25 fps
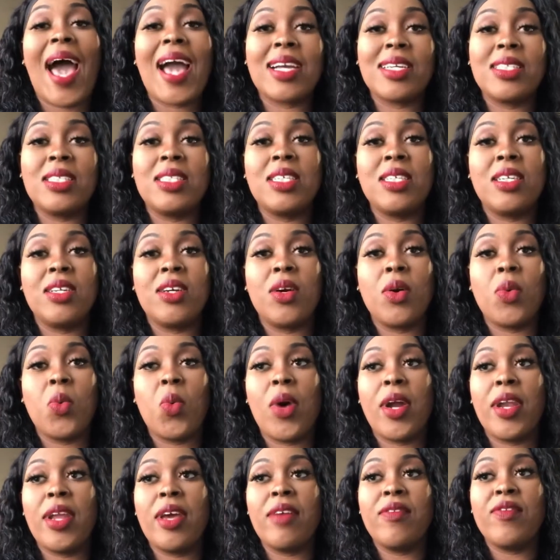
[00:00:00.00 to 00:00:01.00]
consider
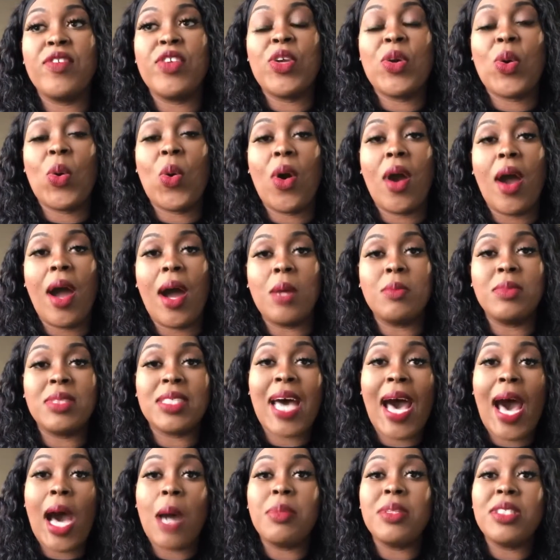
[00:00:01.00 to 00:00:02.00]
one of your
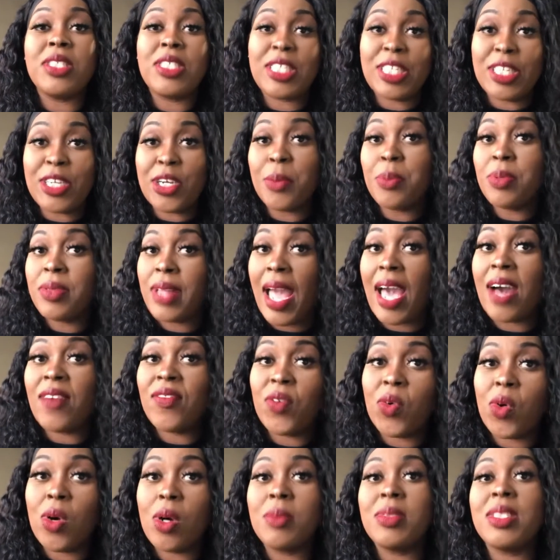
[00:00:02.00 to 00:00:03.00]
top tier
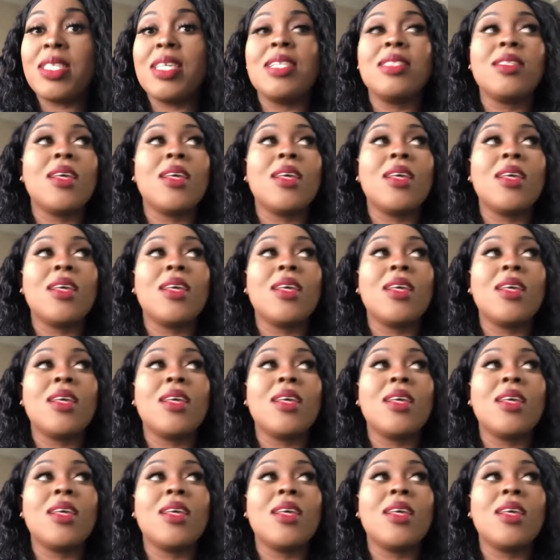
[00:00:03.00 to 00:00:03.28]
platforms, is